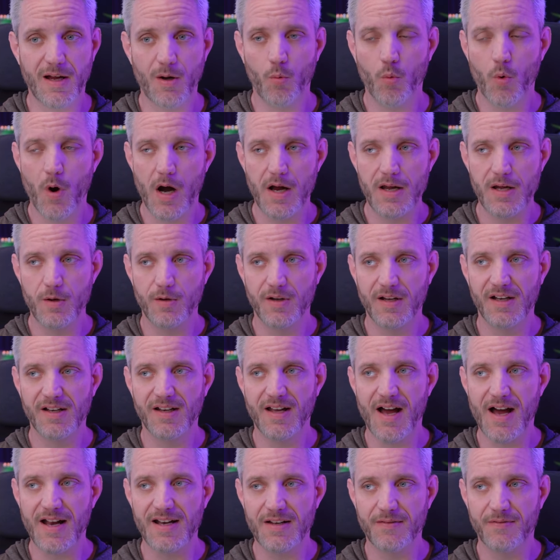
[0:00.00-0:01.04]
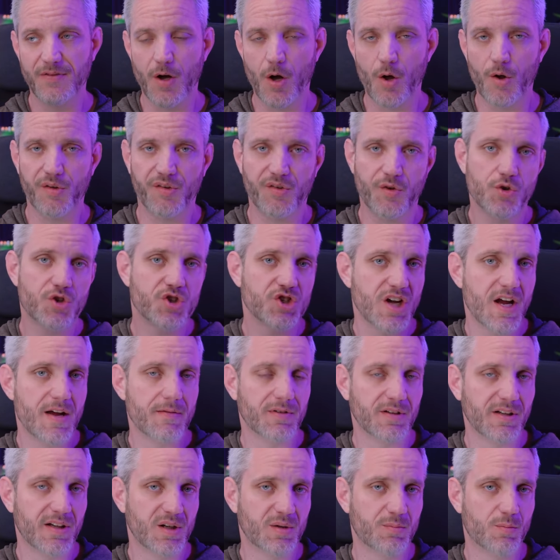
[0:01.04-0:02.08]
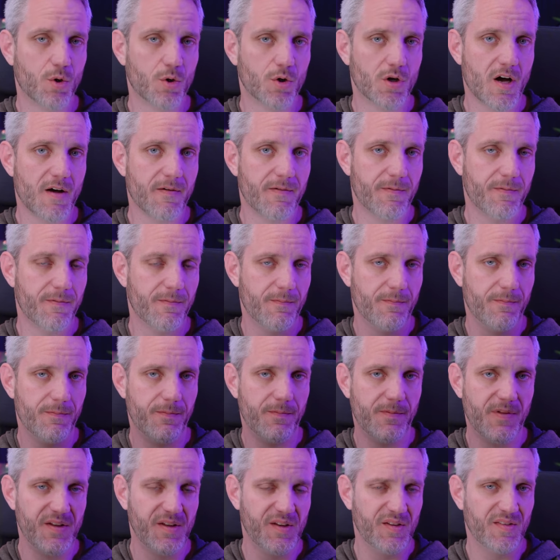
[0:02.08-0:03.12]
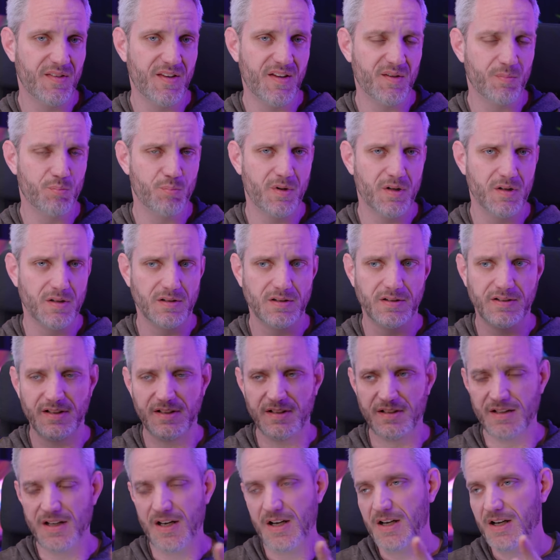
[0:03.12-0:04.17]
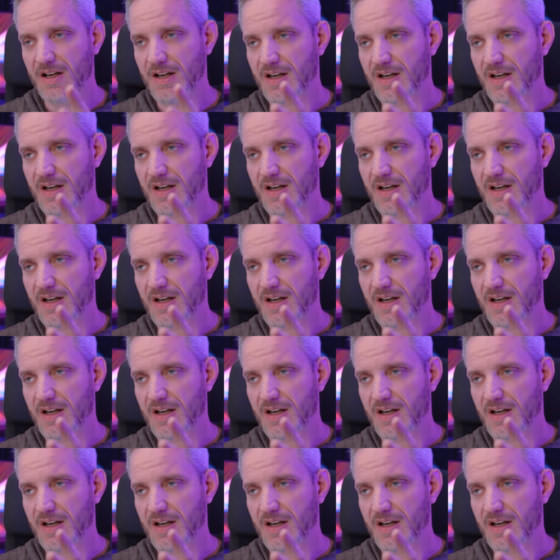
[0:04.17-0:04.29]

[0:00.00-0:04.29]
where you could kind of also shave a little more off the, this build and